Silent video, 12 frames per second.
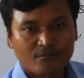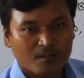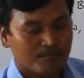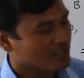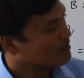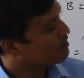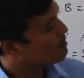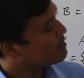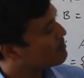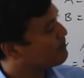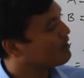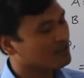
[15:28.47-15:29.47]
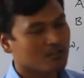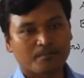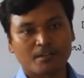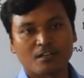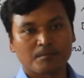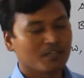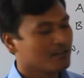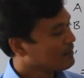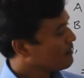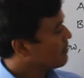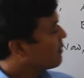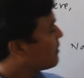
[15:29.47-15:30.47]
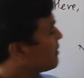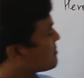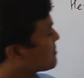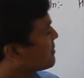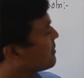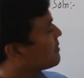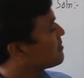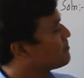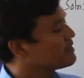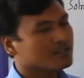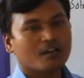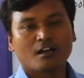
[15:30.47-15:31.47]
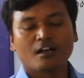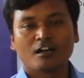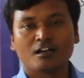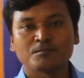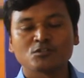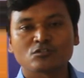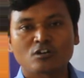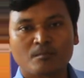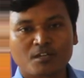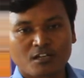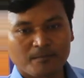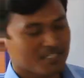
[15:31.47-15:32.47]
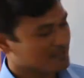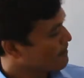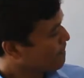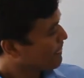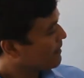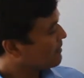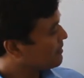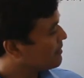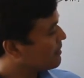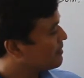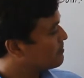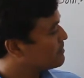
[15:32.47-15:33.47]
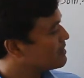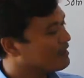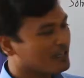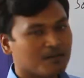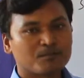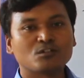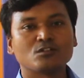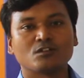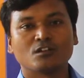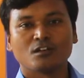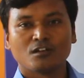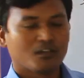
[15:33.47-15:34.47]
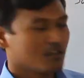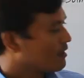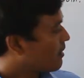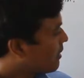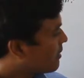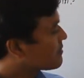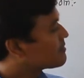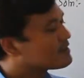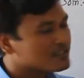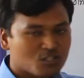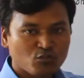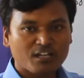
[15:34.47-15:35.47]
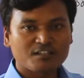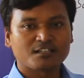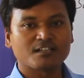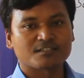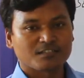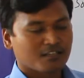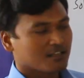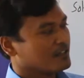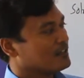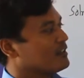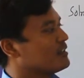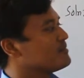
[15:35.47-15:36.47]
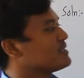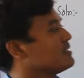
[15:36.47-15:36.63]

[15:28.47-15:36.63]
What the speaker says: from the common part of A and B, as A and B have no common elements. A and B are disjoint sets. That means